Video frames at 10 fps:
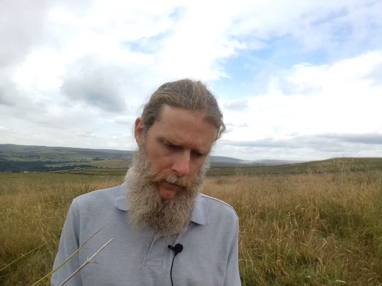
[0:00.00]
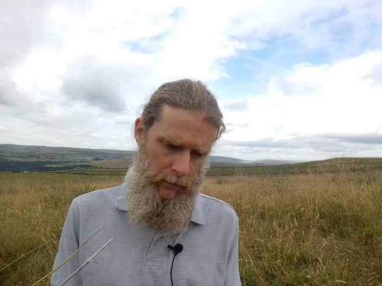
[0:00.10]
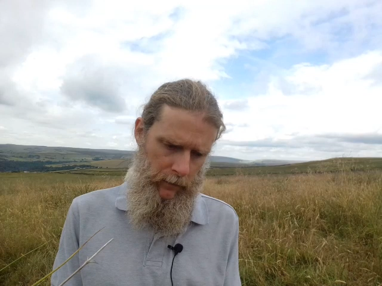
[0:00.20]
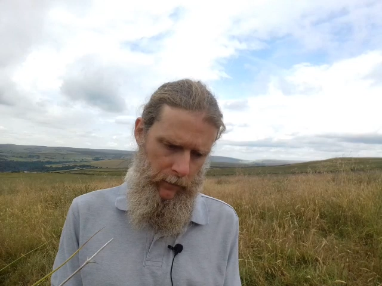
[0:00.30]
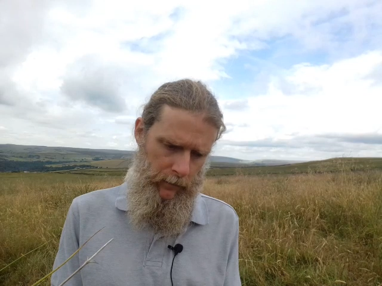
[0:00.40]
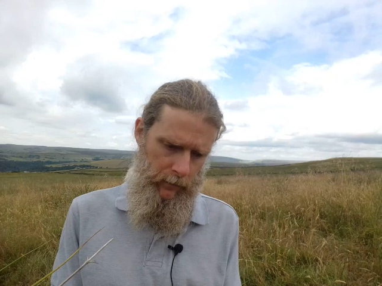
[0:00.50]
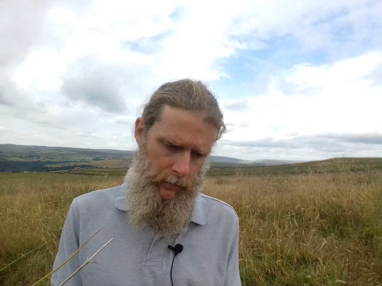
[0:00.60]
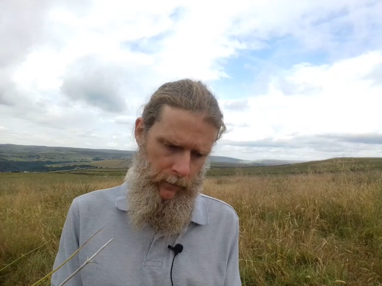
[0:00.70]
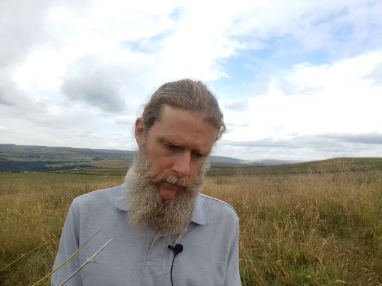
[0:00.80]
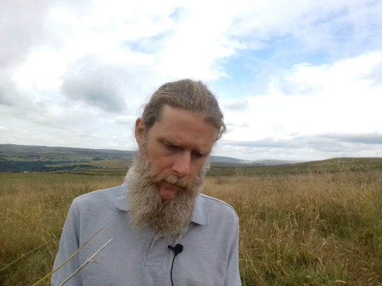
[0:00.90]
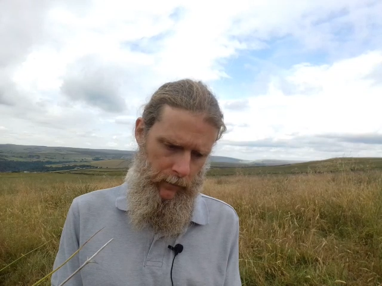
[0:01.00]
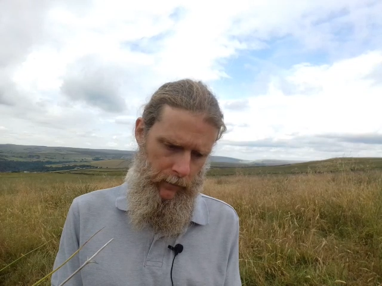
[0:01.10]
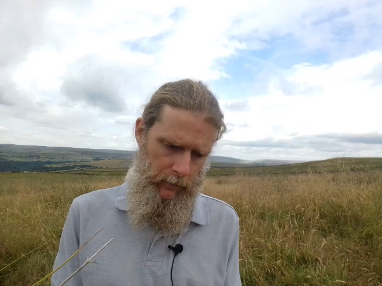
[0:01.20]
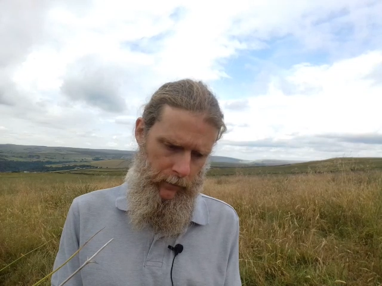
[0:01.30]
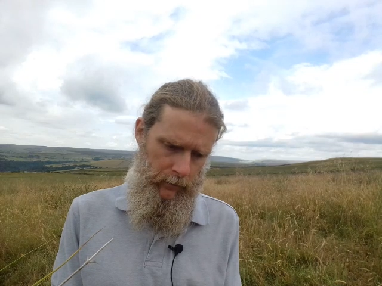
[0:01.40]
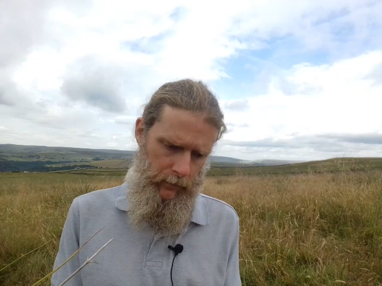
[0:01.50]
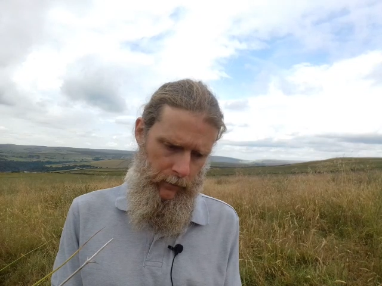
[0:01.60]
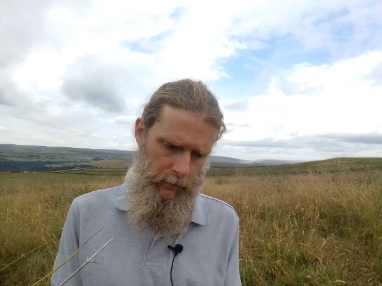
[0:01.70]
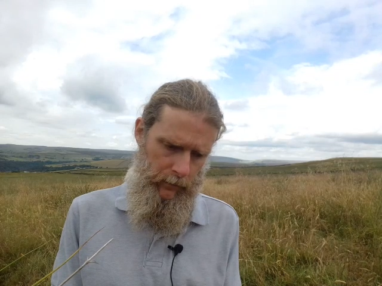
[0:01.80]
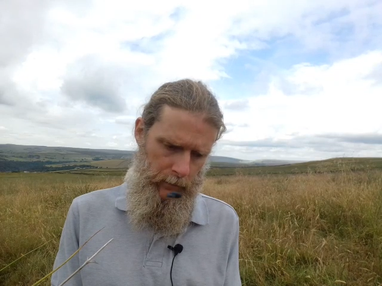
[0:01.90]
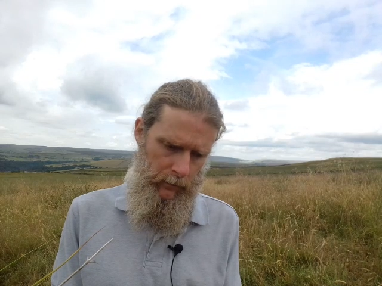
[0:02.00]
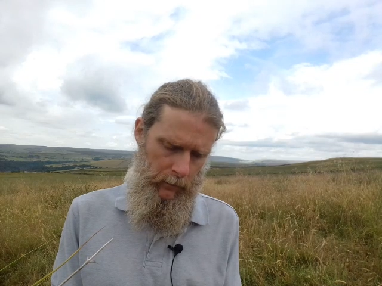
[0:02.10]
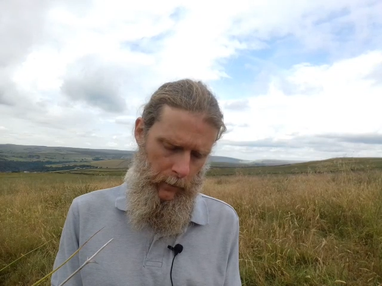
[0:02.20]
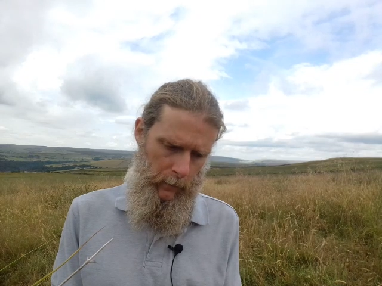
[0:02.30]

Nobody speaks.